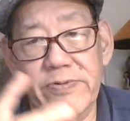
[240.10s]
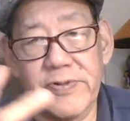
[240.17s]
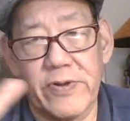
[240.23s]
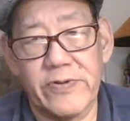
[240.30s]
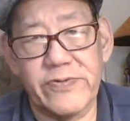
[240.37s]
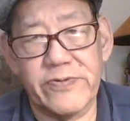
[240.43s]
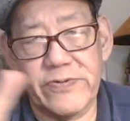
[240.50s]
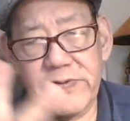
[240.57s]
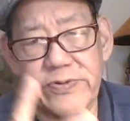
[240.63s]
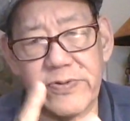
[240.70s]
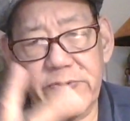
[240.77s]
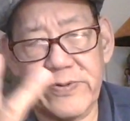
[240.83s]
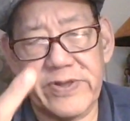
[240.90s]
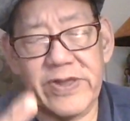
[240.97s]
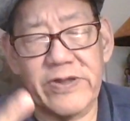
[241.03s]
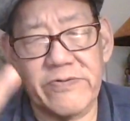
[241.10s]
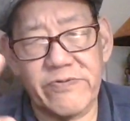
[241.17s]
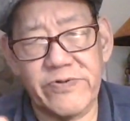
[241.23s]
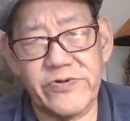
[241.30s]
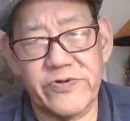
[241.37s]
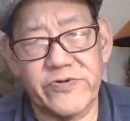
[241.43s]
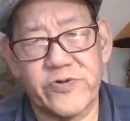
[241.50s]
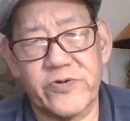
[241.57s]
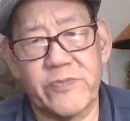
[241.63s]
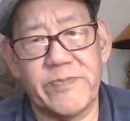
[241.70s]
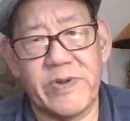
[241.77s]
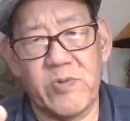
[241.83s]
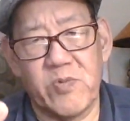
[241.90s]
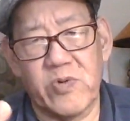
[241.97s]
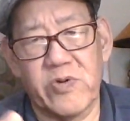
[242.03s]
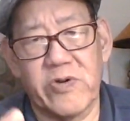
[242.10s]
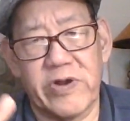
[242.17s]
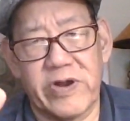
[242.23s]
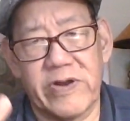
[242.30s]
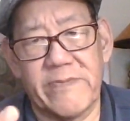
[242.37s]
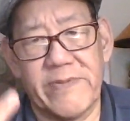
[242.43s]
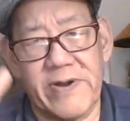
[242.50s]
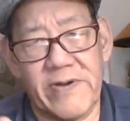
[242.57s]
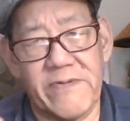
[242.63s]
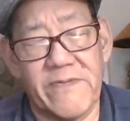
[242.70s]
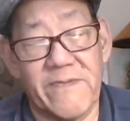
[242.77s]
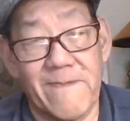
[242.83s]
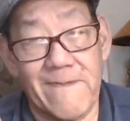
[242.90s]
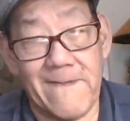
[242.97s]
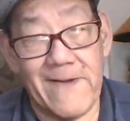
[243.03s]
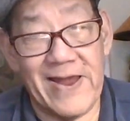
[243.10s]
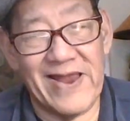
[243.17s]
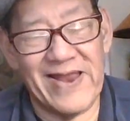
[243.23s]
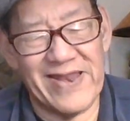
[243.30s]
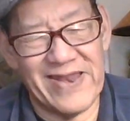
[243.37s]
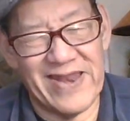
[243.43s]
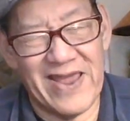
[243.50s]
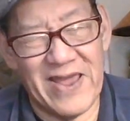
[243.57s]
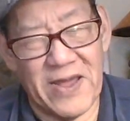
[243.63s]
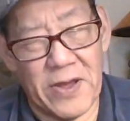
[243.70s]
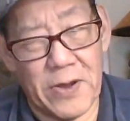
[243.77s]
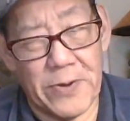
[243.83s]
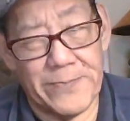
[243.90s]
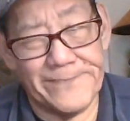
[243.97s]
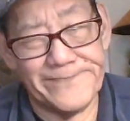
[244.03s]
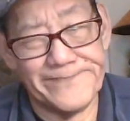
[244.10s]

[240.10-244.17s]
those are the two countries you should be worried about right now.